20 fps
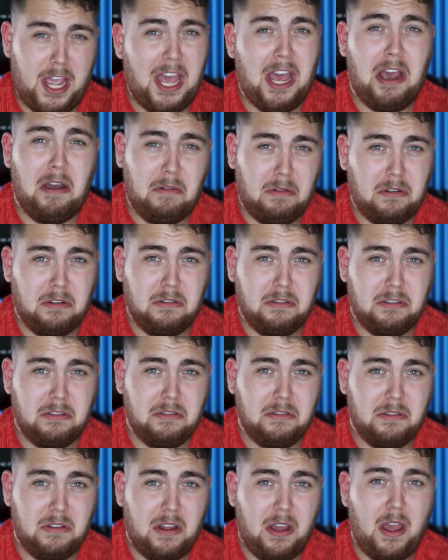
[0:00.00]
hours.
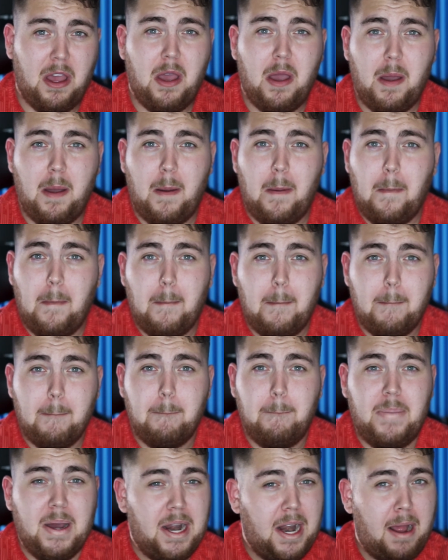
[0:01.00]

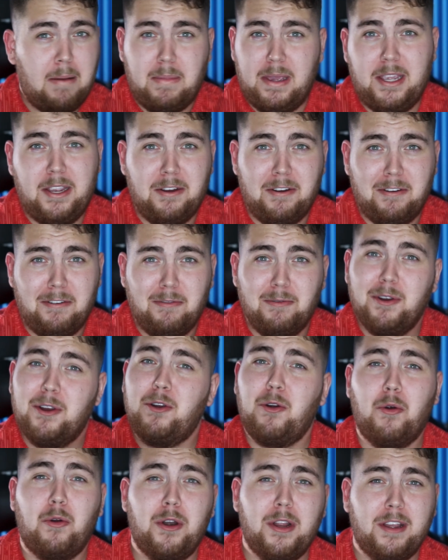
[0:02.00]
But I'm here
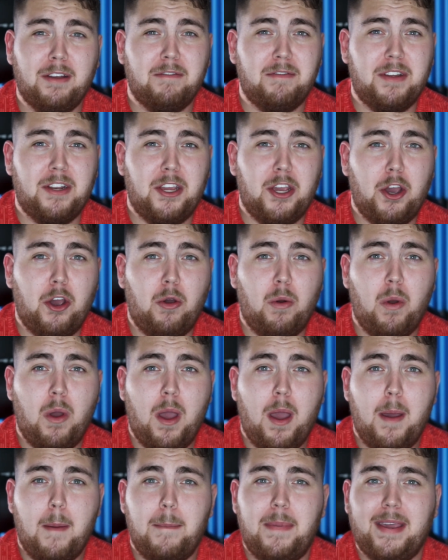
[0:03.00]
recording a video
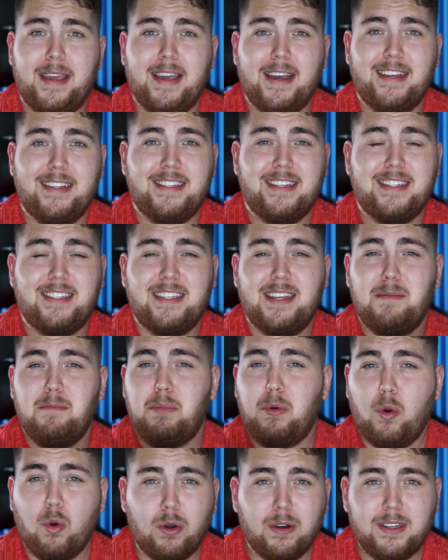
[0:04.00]
because it's
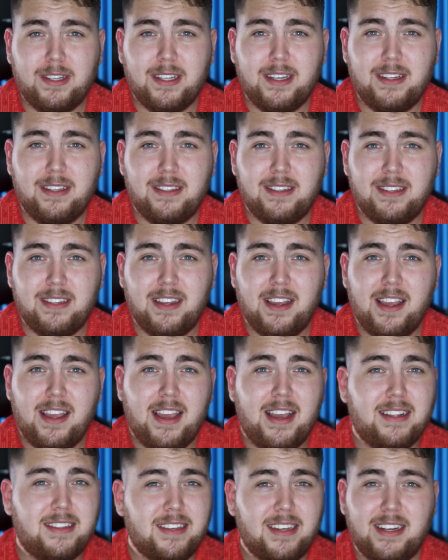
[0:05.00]
important.
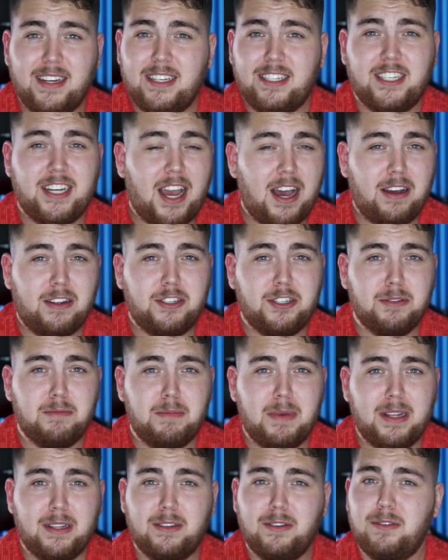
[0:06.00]
It's gonna challenge your
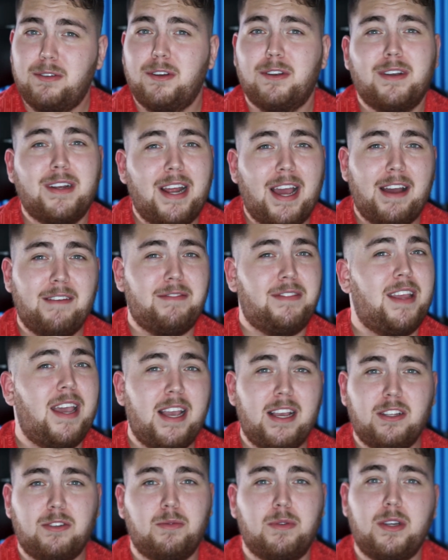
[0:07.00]
mental. You're gonna have
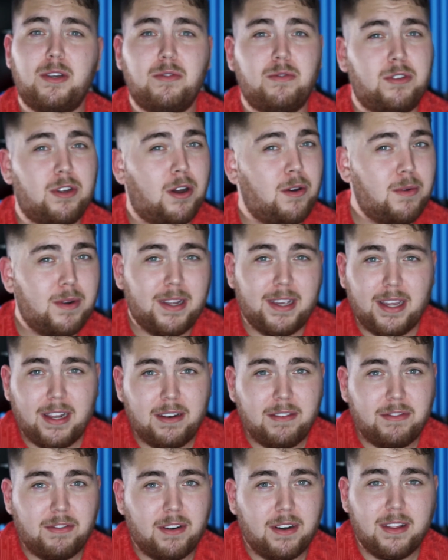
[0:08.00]
days where you don't want to get
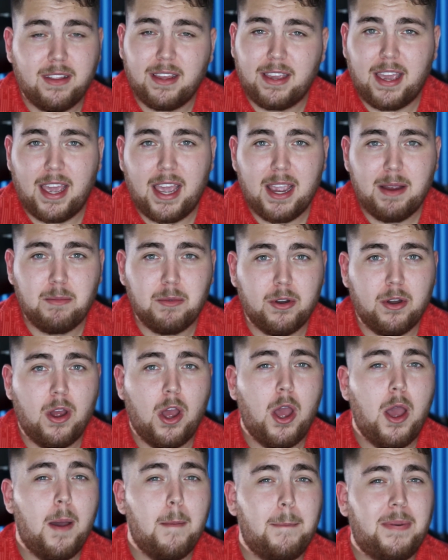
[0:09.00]
in front of the camera,
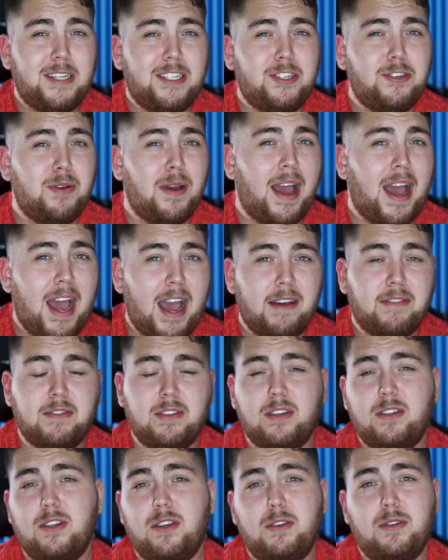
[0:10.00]
but you have to
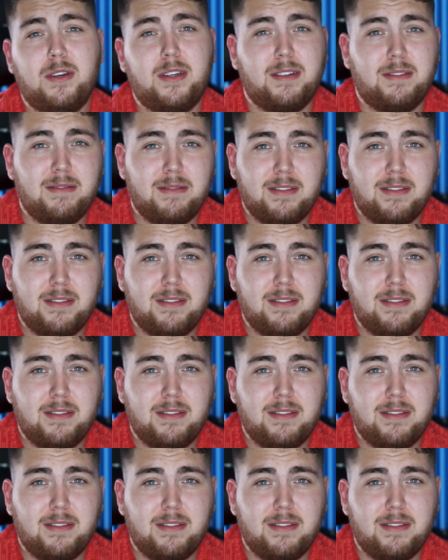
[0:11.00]
do it.